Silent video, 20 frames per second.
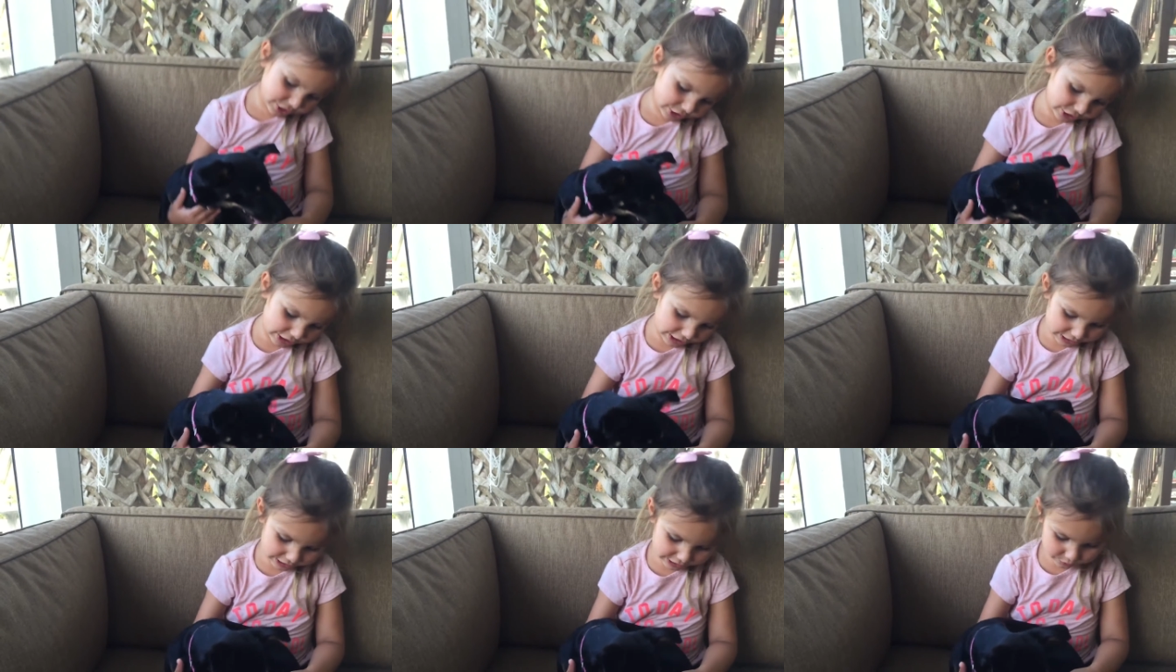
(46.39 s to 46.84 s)

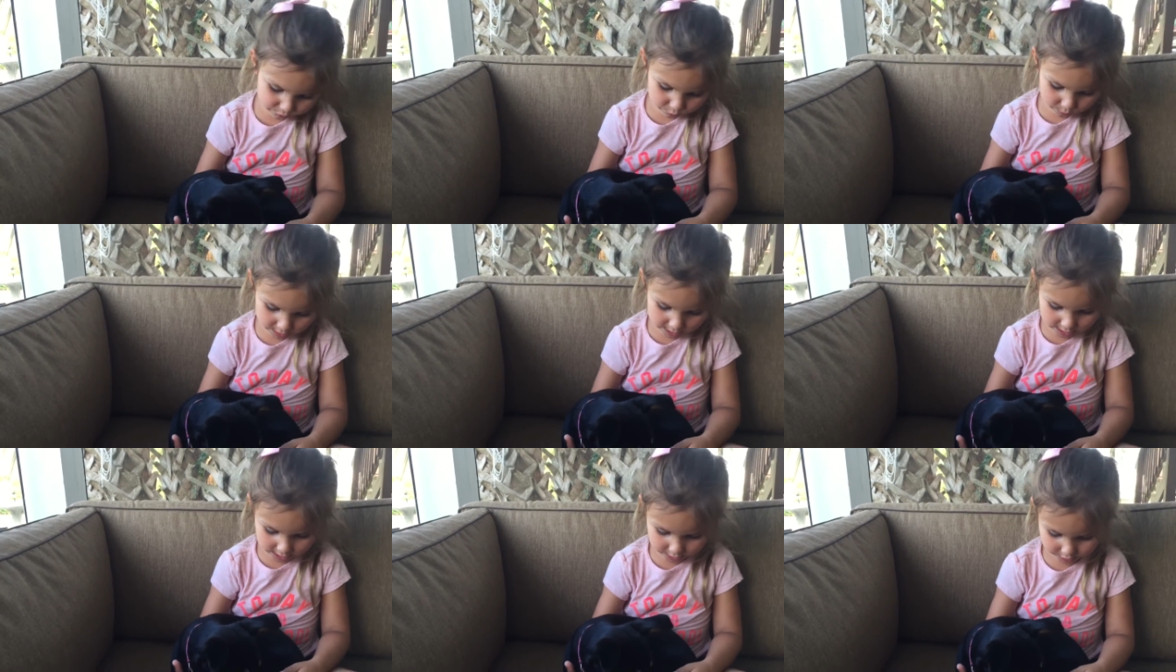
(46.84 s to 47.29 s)
just
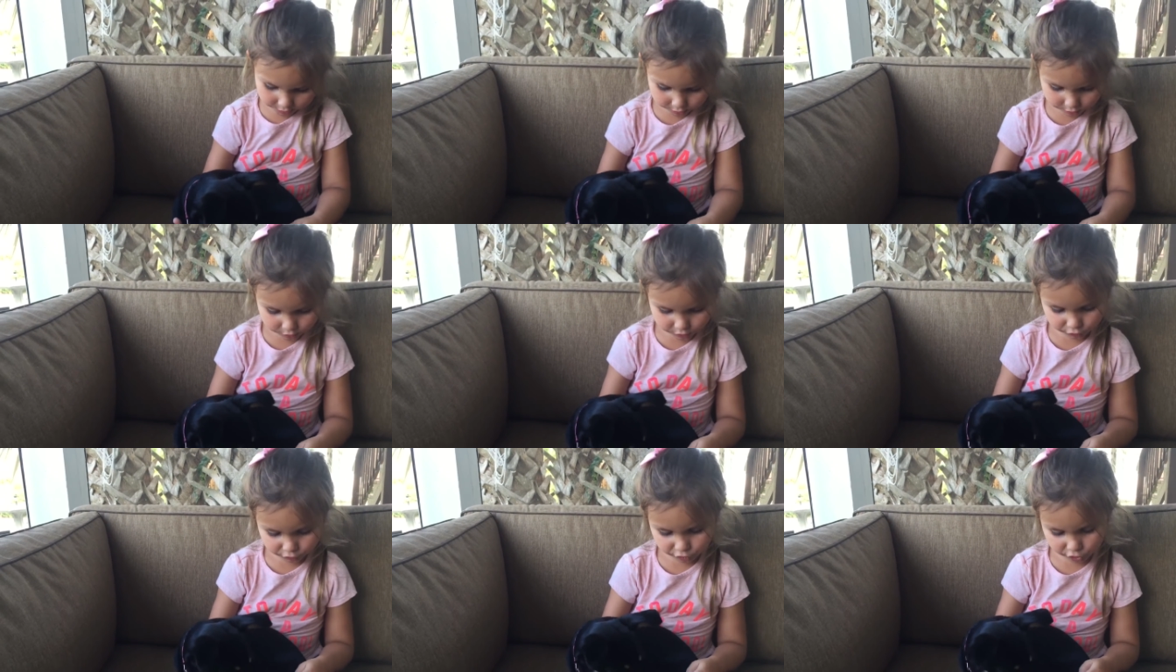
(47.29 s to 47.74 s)

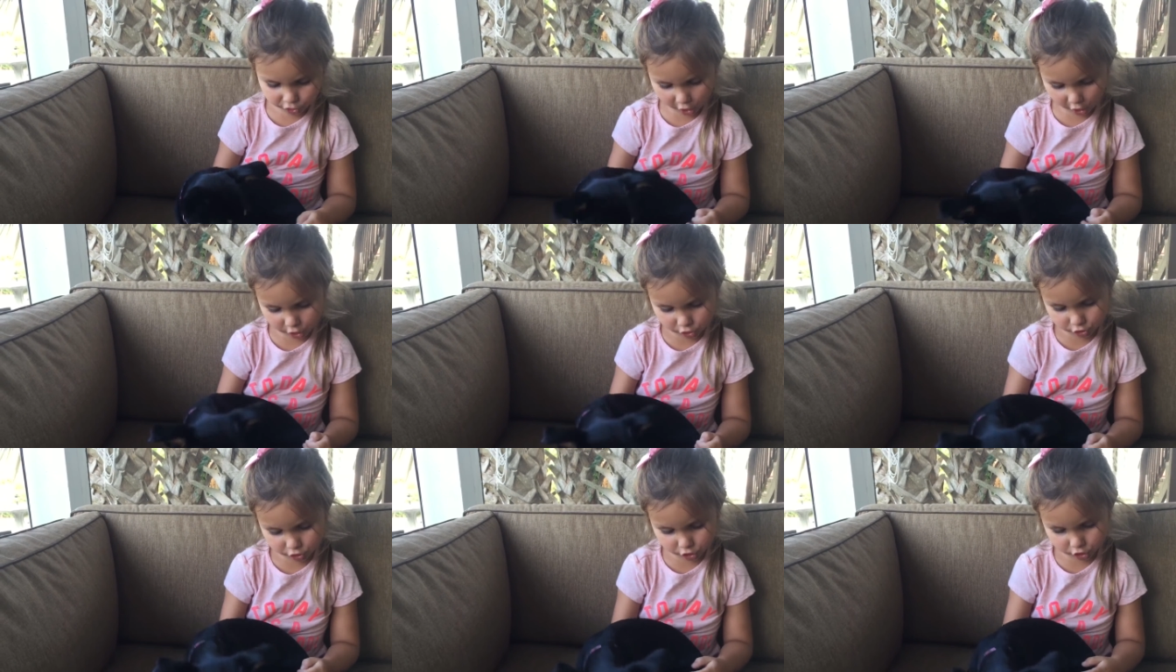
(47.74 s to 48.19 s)
went to the
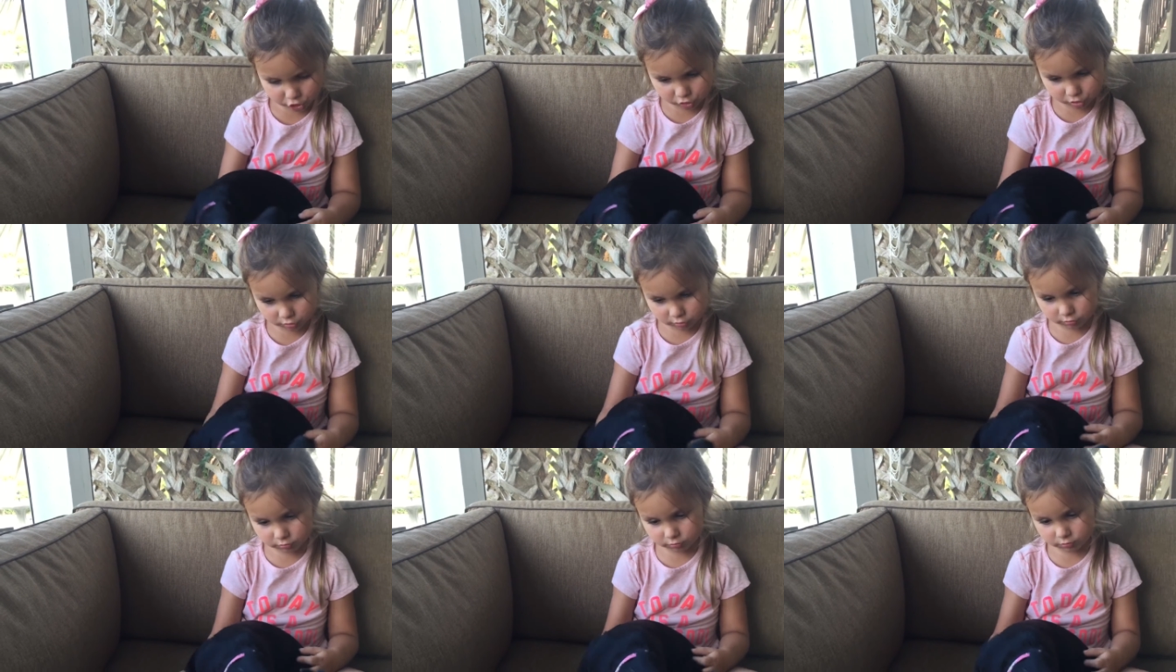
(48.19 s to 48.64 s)

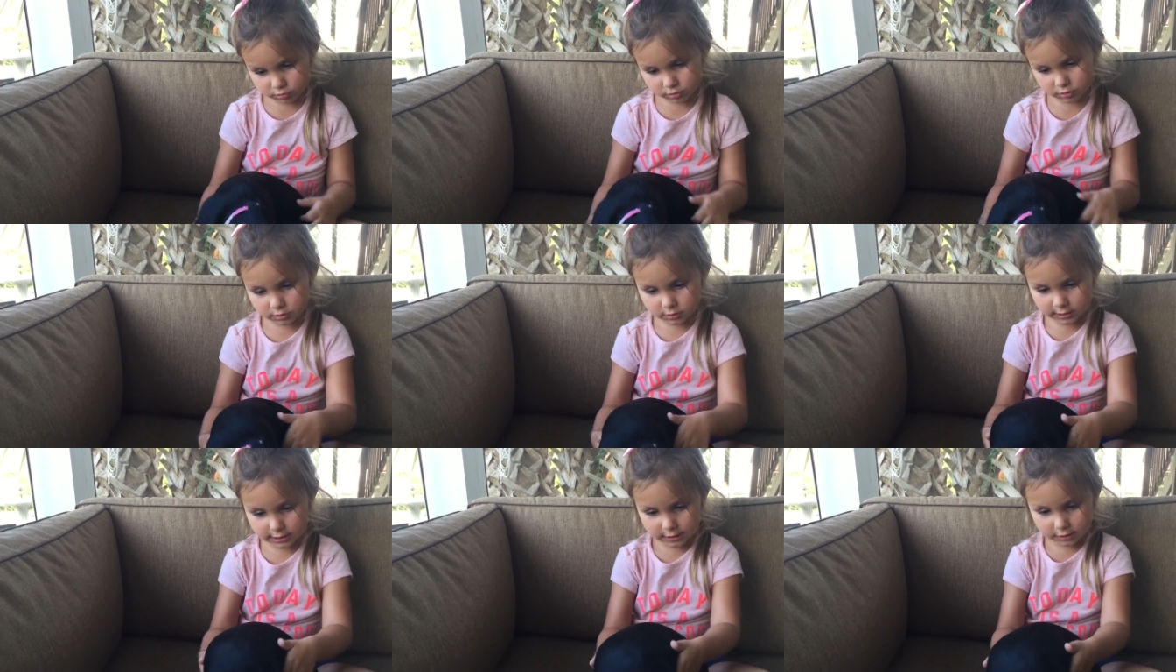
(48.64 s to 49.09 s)

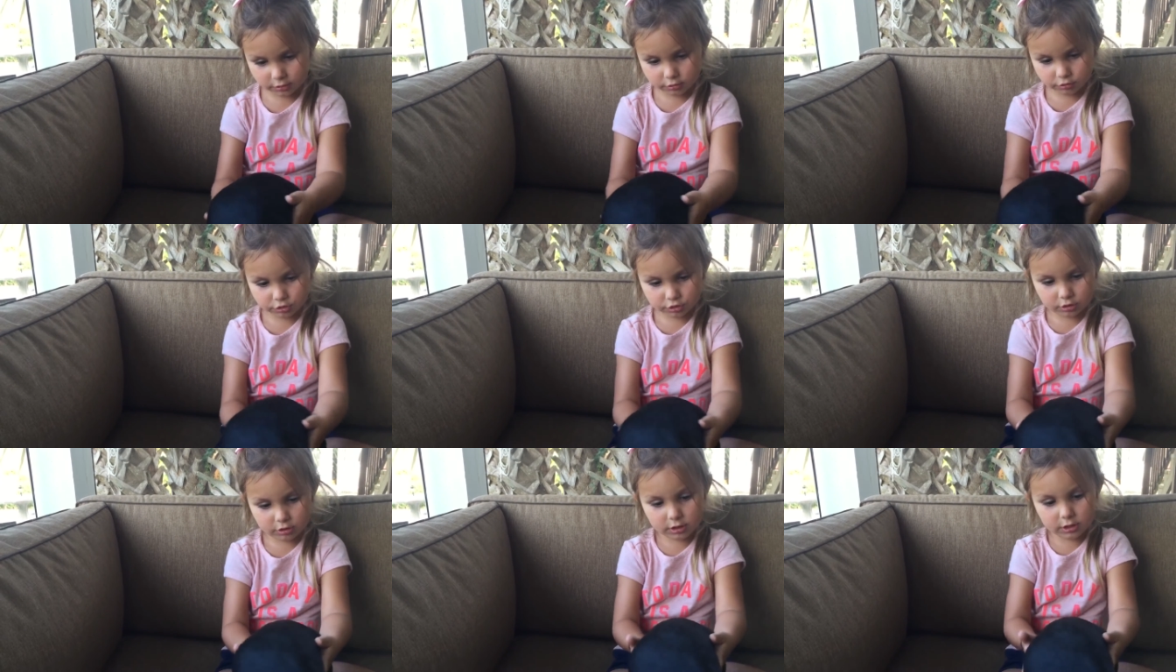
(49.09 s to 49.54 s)
doctor's to get
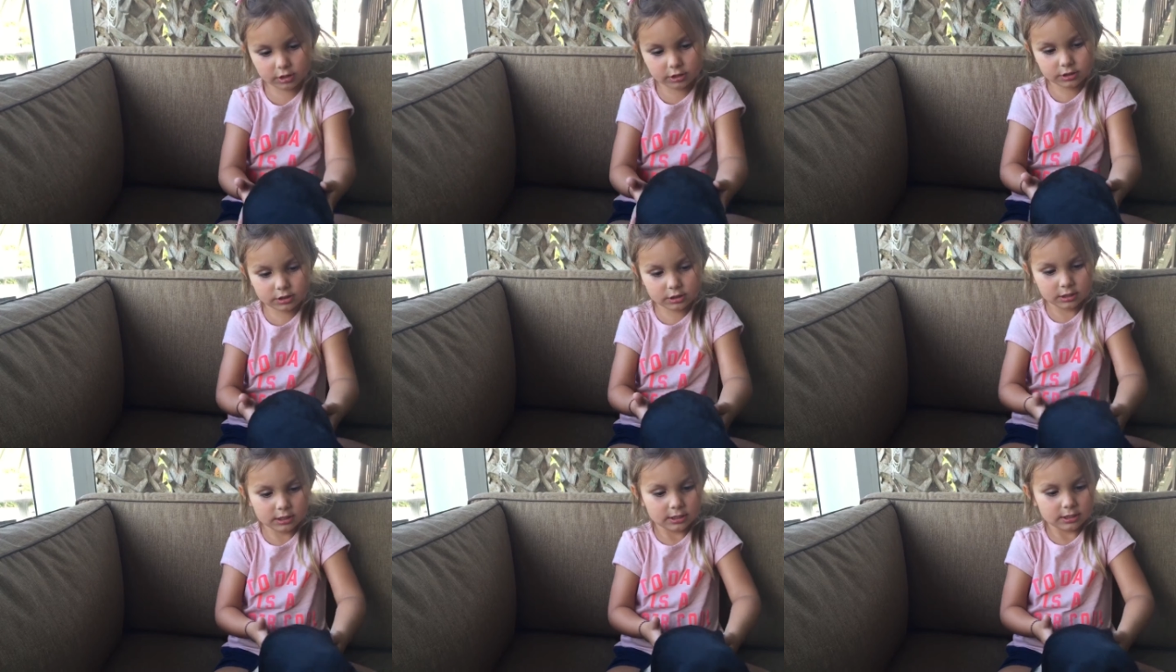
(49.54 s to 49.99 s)
her shot
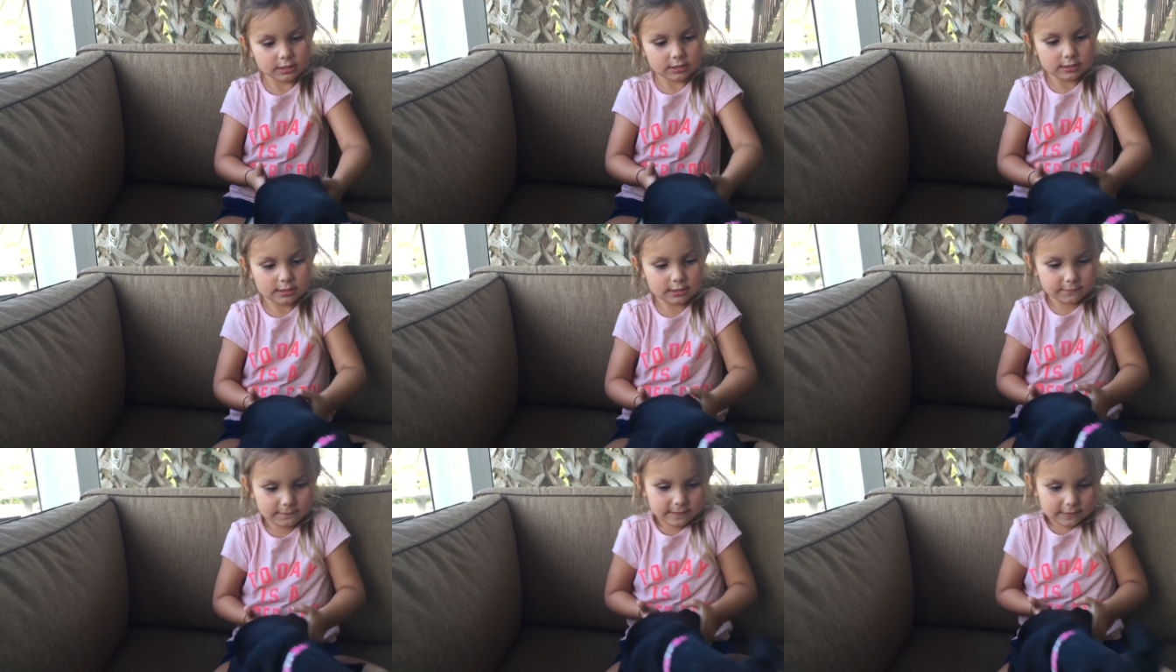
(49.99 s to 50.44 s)

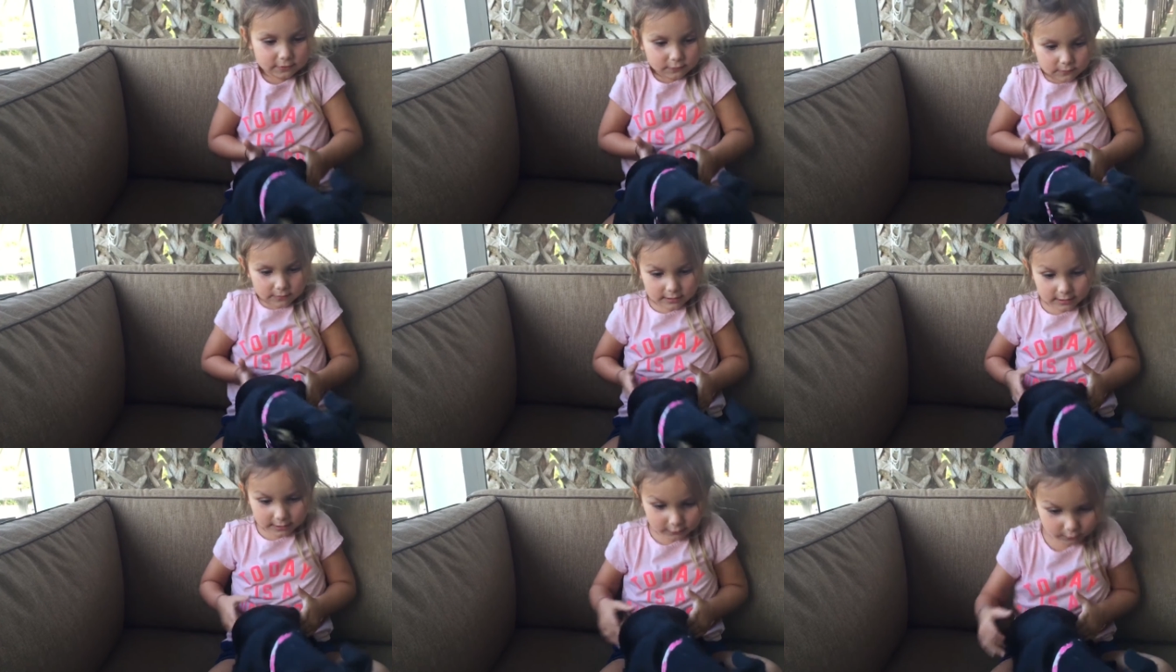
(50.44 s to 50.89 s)
that's
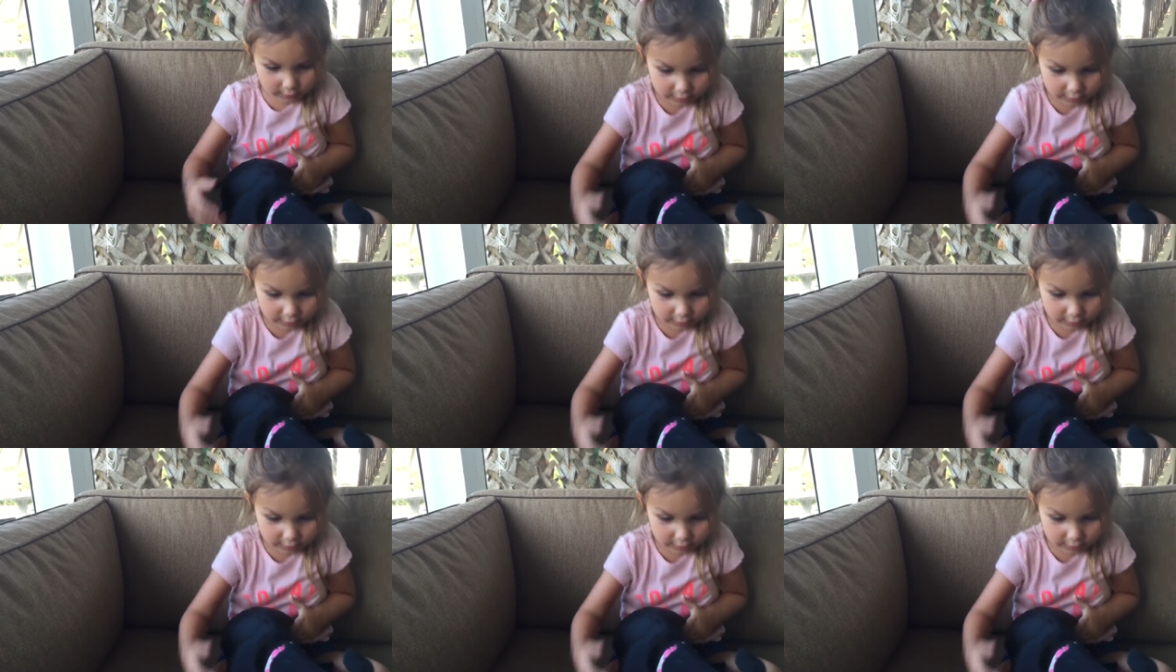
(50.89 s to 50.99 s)
why I